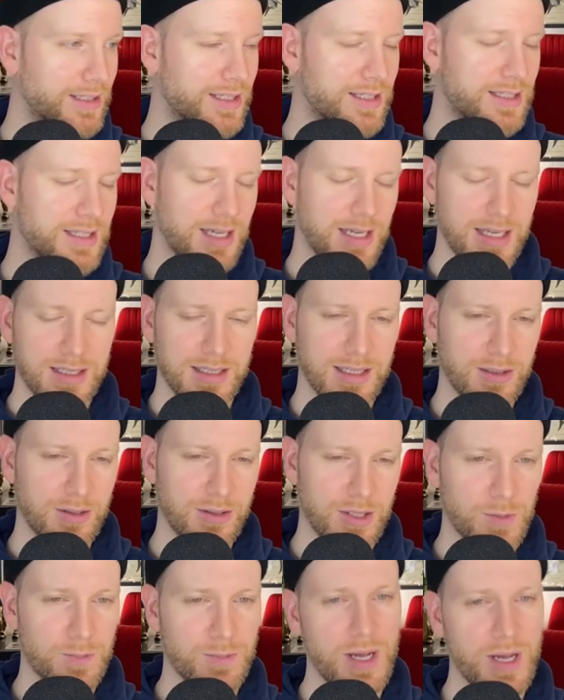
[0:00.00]
This,
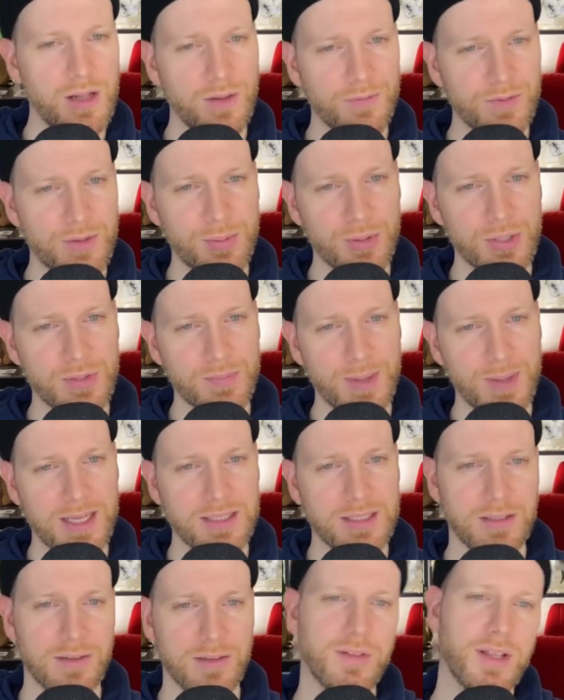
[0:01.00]
this I love the
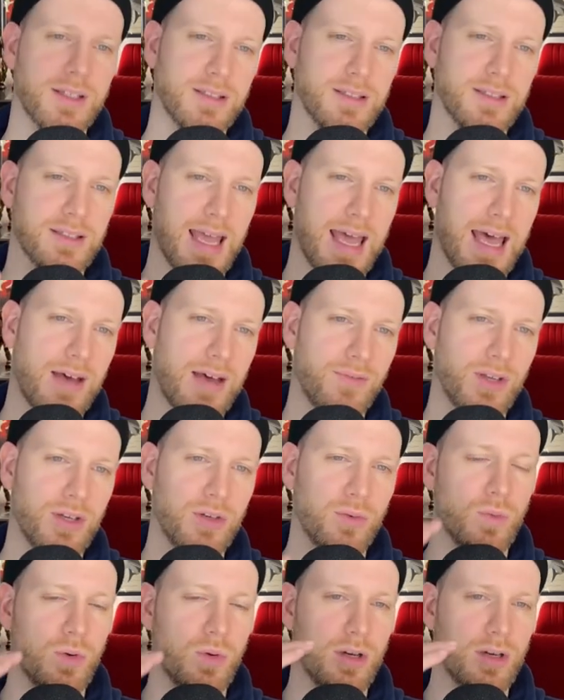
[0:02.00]
perspective, like this half
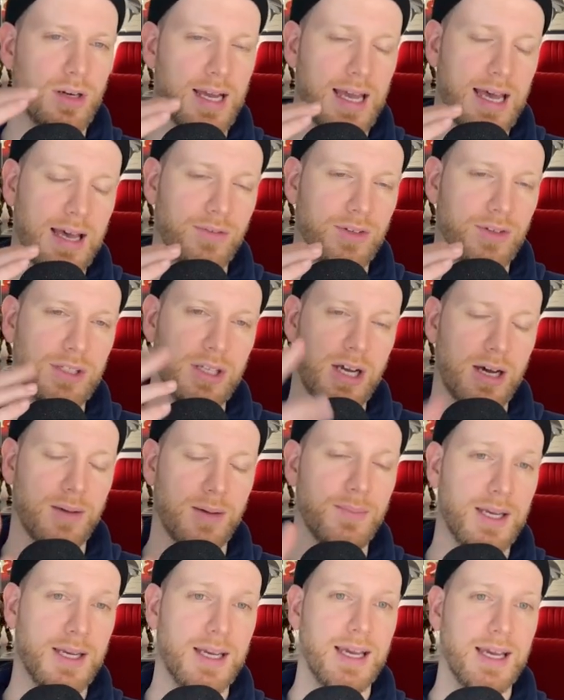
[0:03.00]
underwater, half on
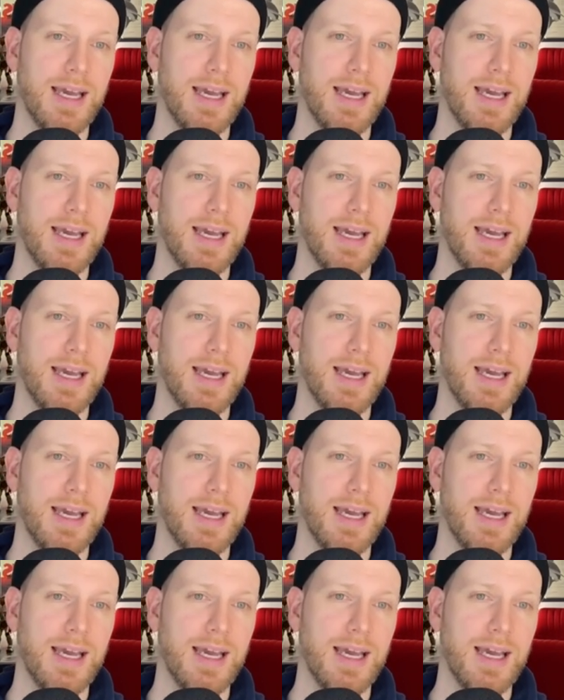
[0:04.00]
top,